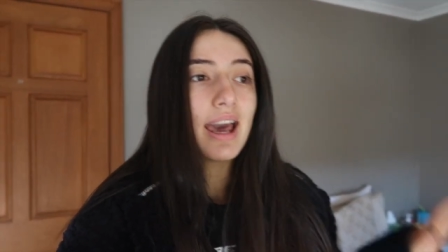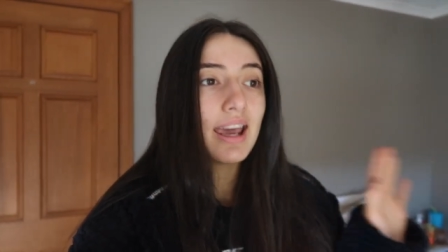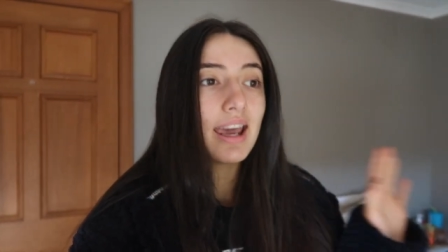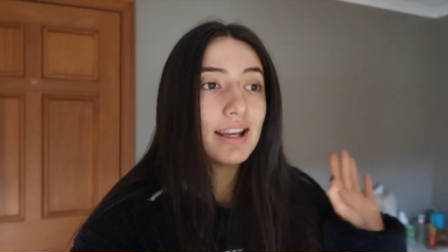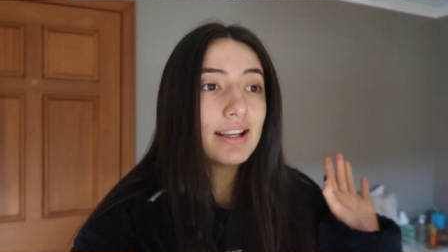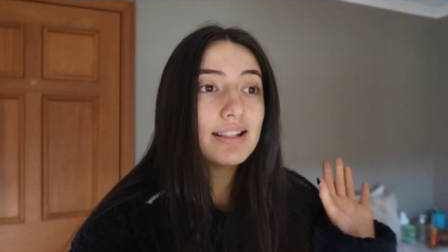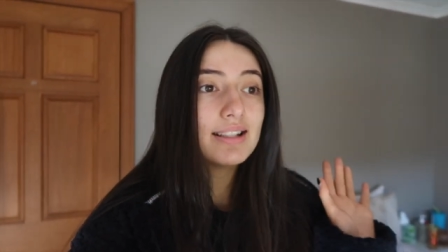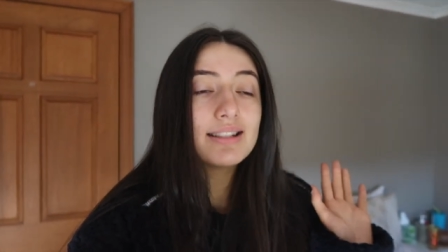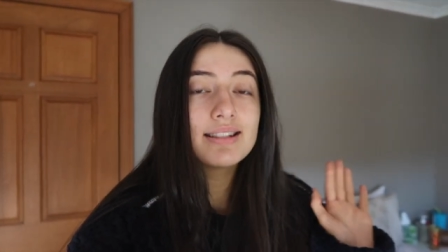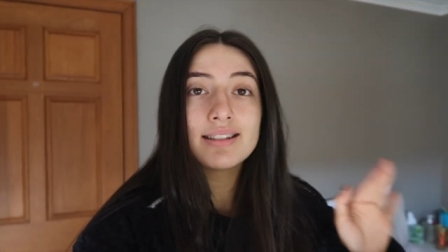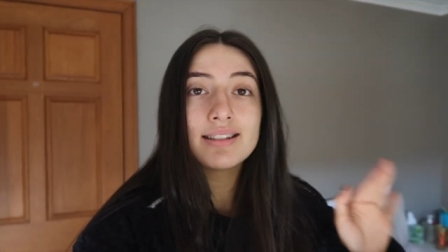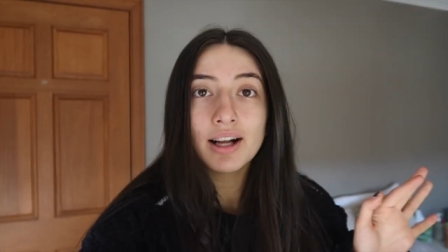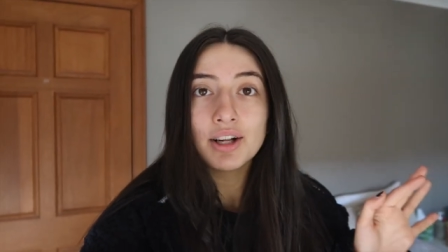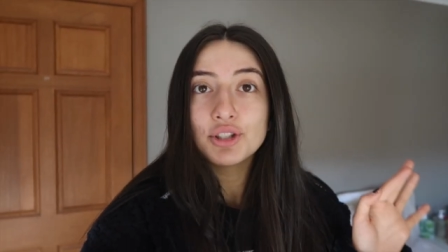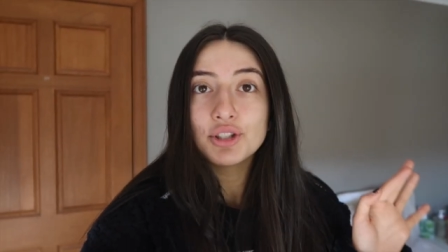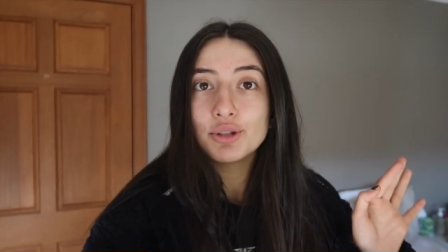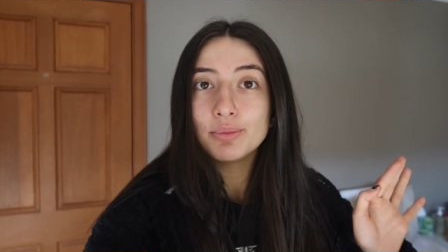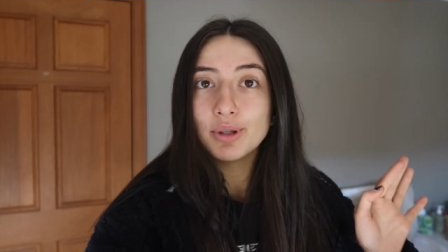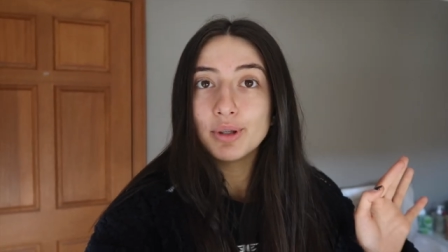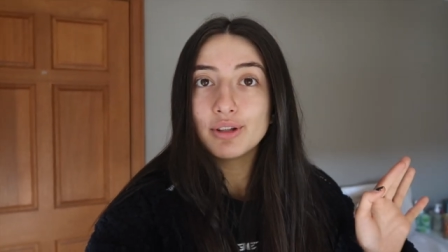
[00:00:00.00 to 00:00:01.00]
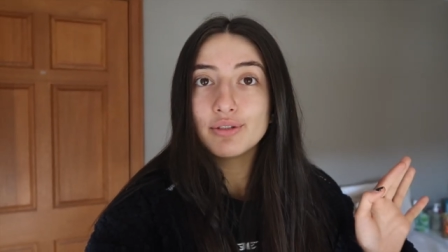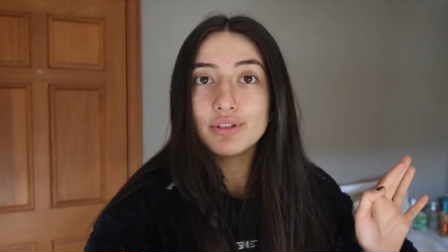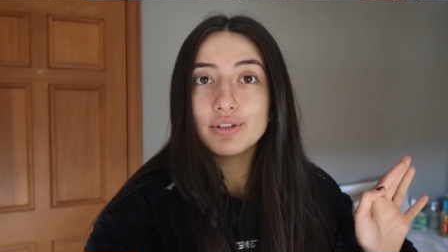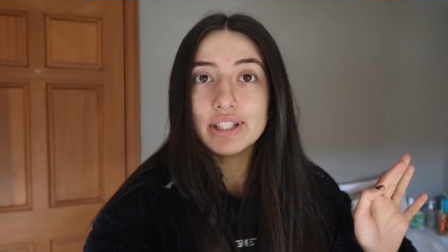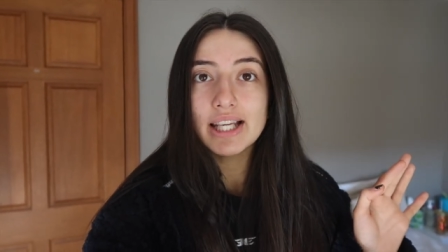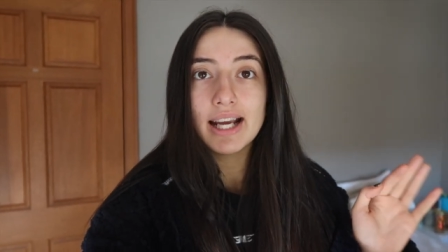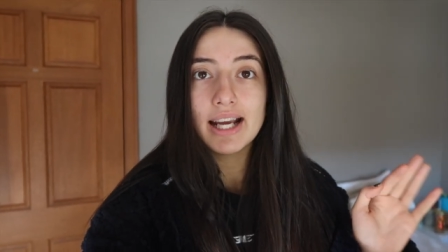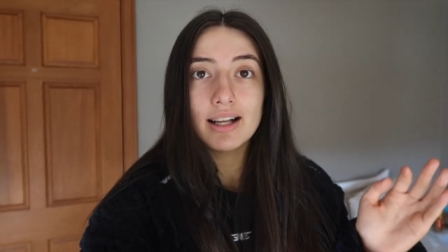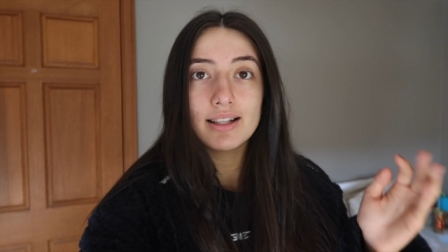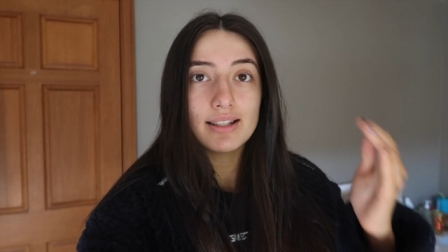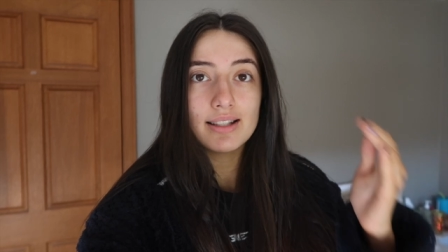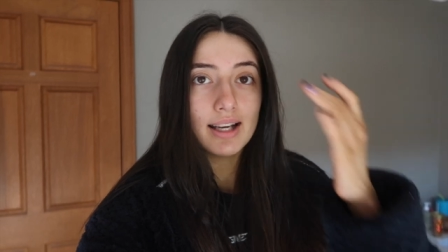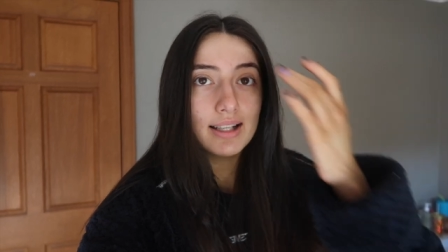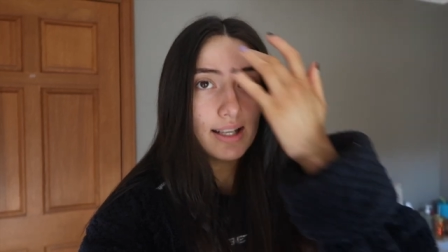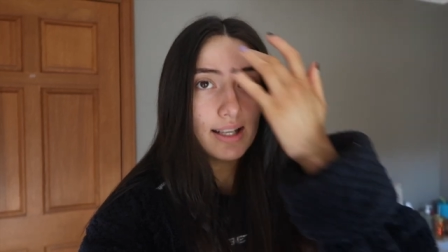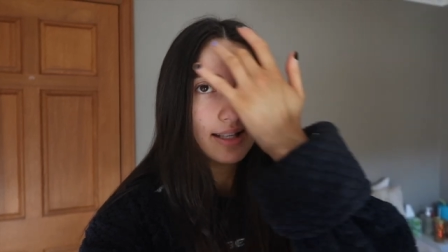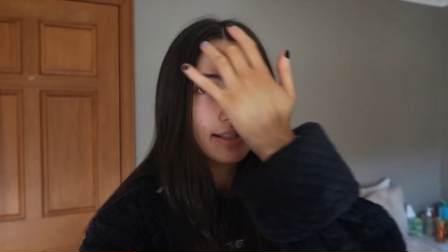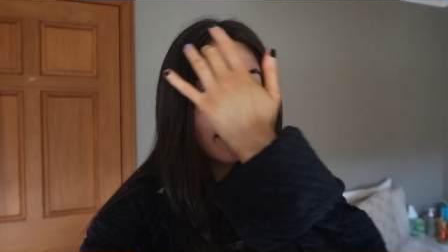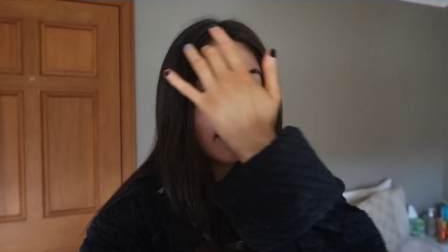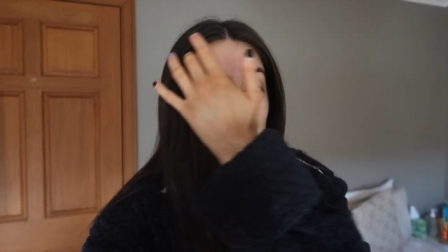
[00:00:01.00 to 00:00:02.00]
It is such a beautiful day outside.
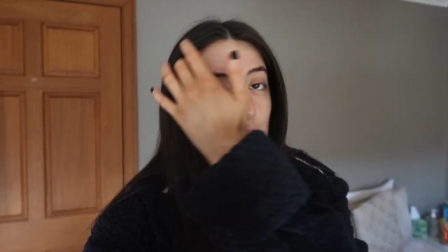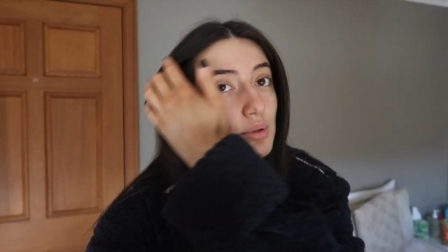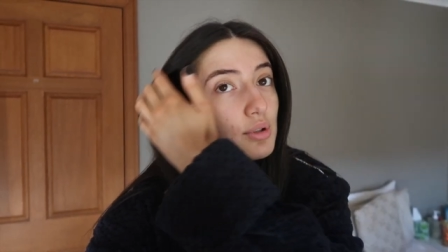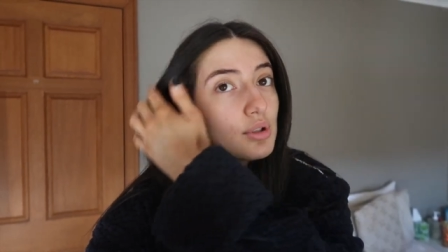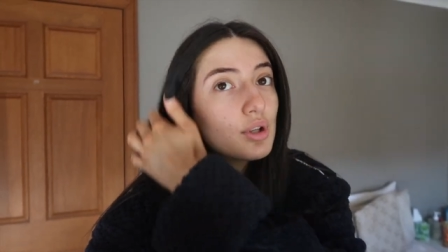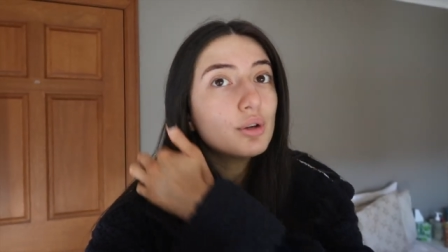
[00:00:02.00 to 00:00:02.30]
Yesterday was